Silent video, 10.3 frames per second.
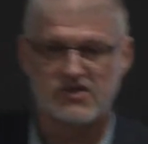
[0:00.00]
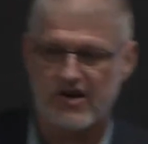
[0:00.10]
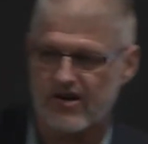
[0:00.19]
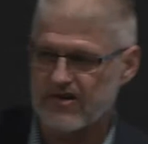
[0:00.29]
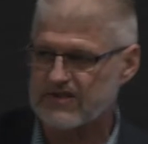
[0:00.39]

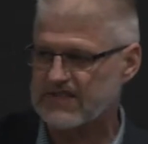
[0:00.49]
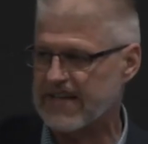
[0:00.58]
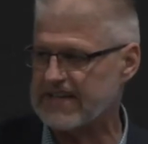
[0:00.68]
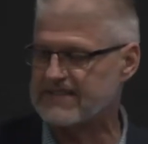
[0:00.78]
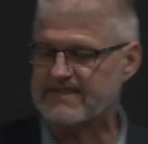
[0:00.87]
turns
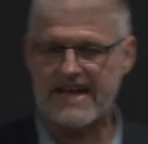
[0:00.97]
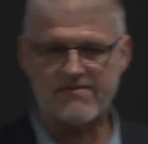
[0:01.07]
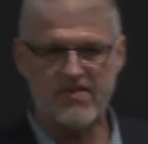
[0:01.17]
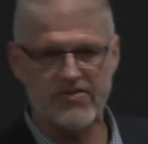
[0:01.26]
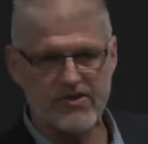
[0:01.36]
a
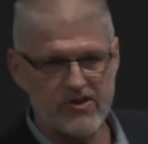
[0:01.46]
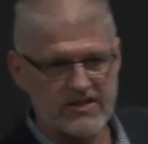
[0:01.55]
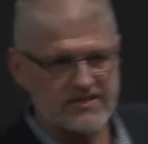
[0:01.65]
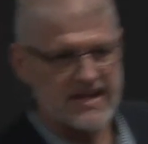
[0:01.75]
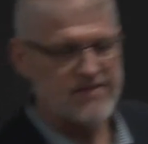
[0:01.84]

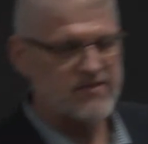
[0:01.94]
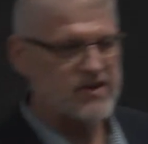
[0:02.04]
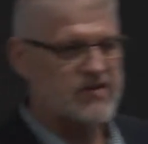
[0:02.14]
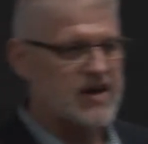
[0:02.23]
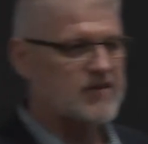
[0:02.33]
737
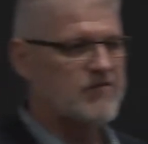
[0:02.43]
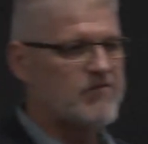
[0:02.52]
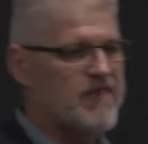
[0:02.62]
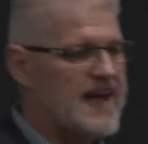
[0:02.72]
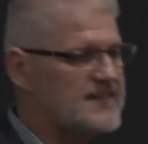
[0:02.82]
around
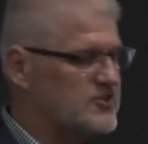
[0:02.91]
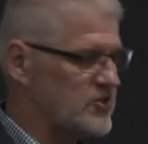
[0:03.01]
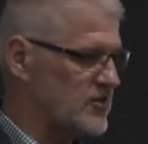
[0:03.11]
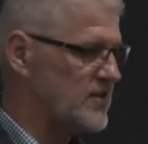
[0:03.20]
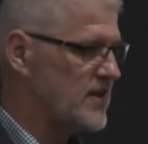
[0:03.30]

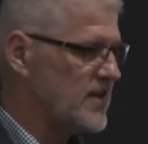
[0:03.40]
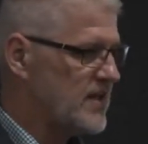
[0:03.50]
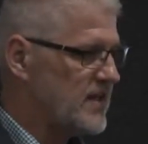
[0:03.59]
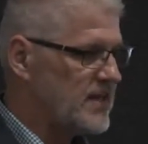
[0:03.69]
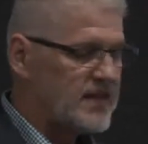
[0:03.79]
faster
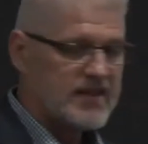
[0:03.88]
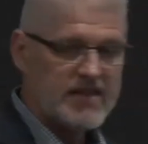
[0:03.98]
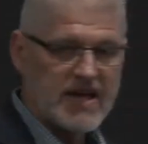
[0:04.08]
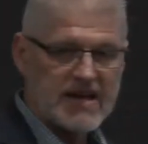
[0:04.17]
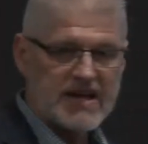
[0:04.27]

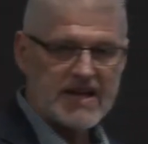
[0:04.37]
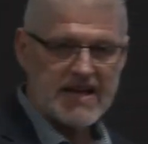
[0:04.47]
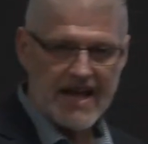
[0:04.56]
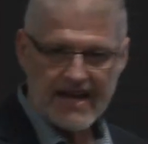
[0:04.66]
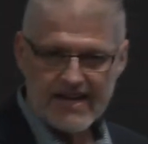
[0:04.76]
than
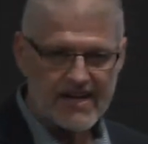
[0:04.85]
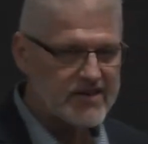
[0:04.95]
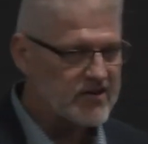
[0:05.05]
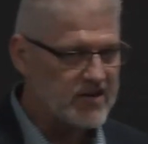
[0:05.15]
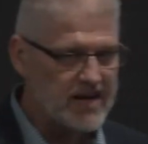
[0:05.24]
any
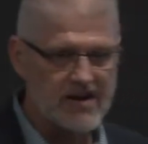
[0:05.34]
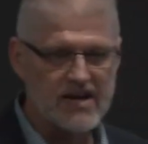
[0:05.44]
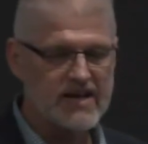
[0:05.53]
other airline